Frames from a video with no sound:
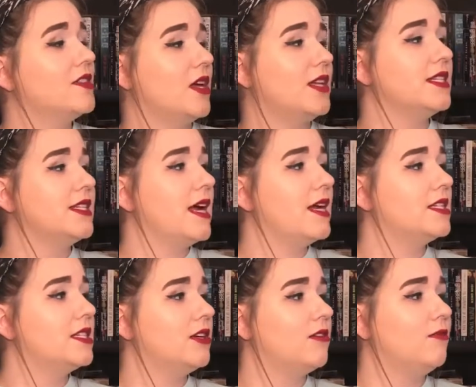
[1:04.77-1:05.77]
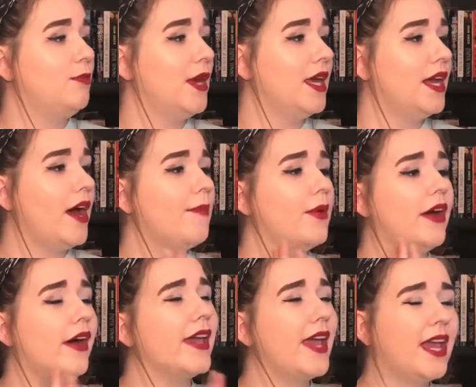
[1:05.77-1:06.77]
So I decided to pick it up. And
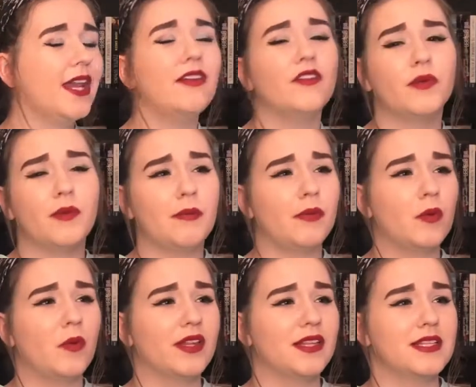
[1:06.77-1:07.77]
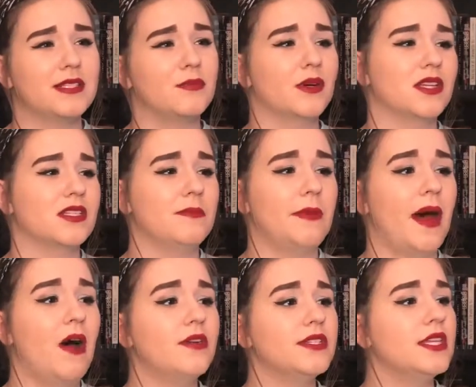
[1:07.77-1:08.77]
I can't even remember what this book is
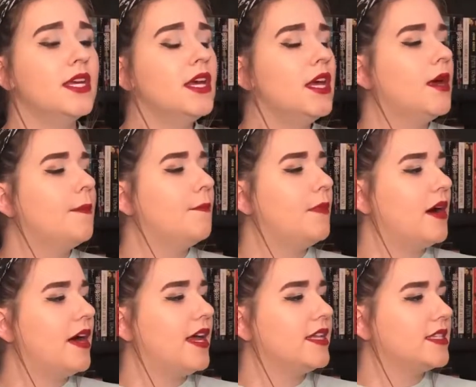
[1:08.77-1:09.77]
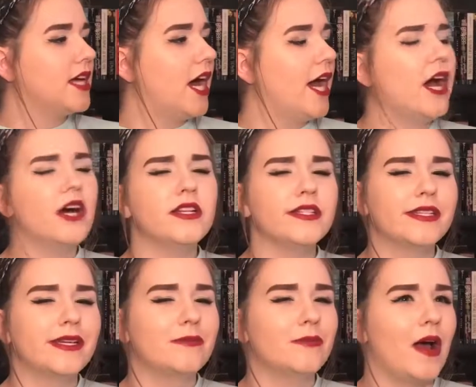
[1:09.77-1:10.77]
about, but I
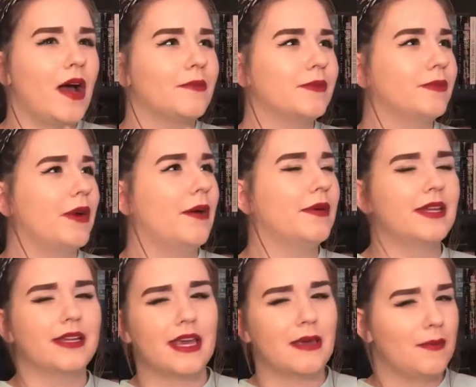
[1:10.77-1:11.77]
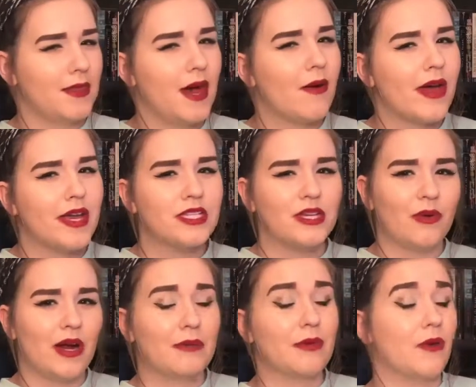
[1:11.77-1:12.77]
honestly am probably going to keep it that way to
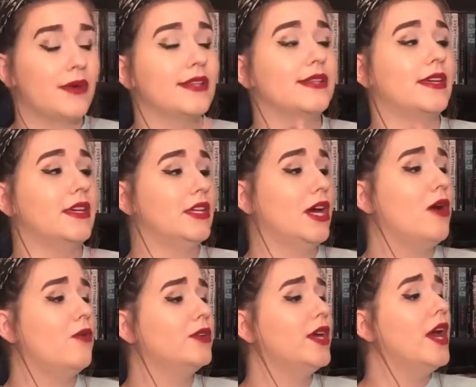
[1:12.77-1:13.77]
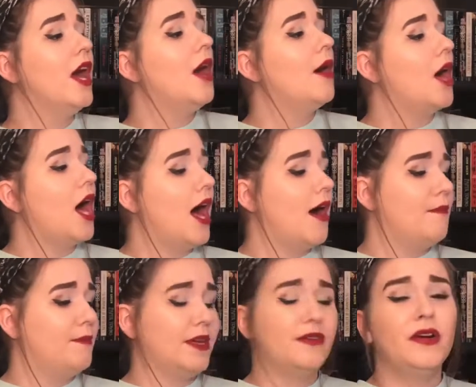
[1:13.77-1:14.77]
where I'm going in the unknown.
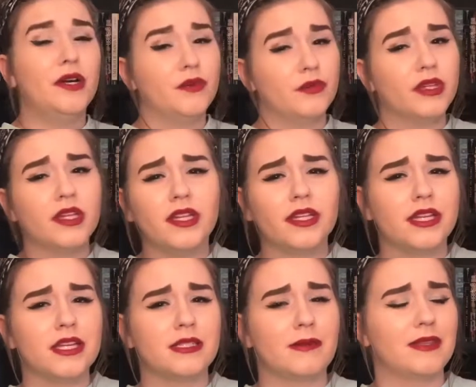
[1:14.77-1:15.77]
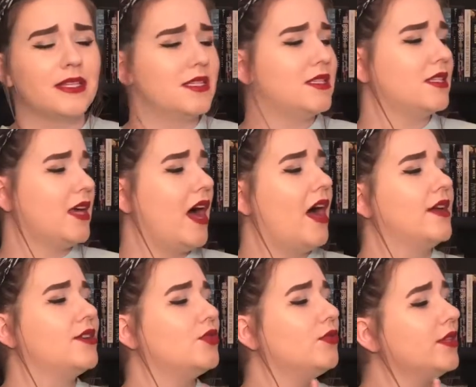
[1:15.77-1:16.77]
But I've heard really good things about this
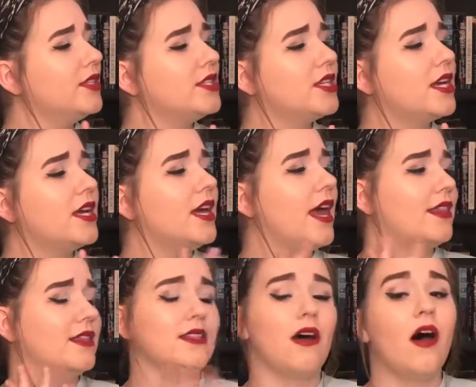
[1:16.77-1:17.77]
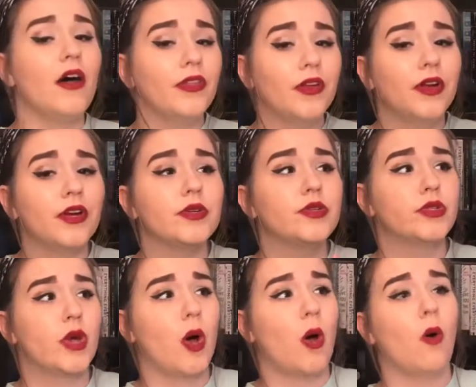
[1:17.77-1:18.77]
trilogy and this author,
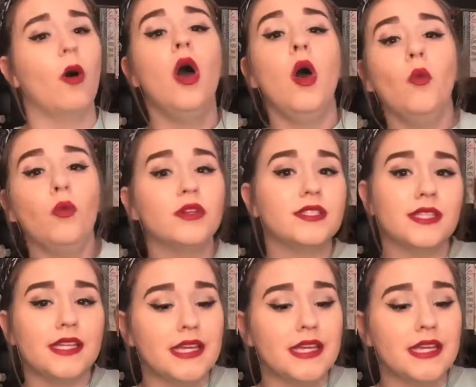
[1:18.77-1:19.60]
so we'll see.